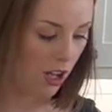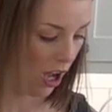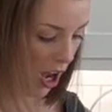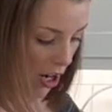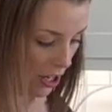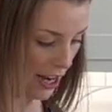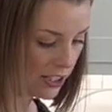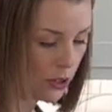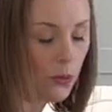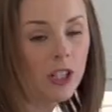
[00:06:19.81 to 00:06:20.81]
Alright,
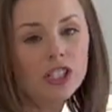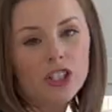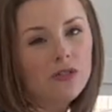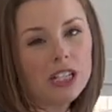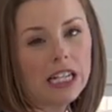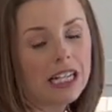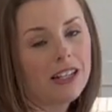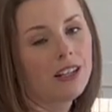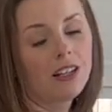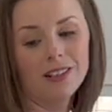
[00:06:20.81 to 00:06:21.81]
so once you knead
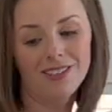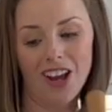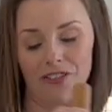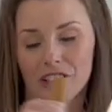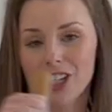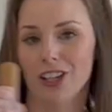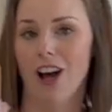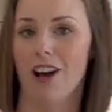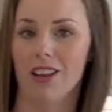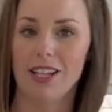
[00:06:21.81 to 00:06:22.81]
it, not very
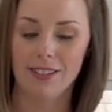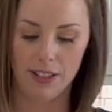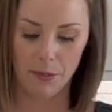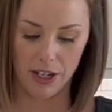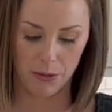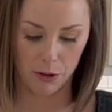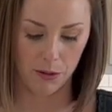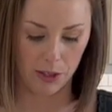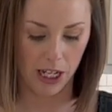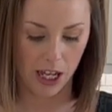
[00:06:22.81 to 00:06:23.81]
long, less than a minute
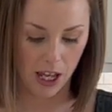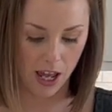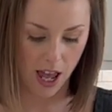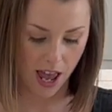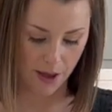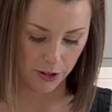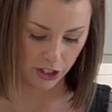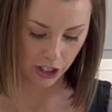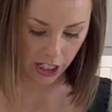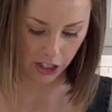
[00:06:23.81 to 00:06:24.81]
probably, you're
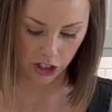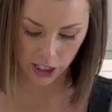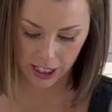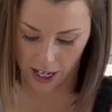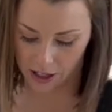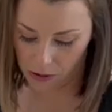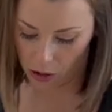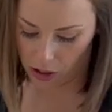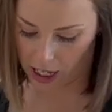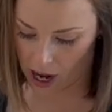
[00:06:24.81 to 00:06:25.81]
just going to gently kind of
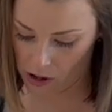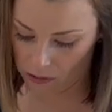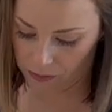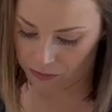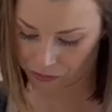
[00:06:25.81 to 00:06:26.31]
roll it out.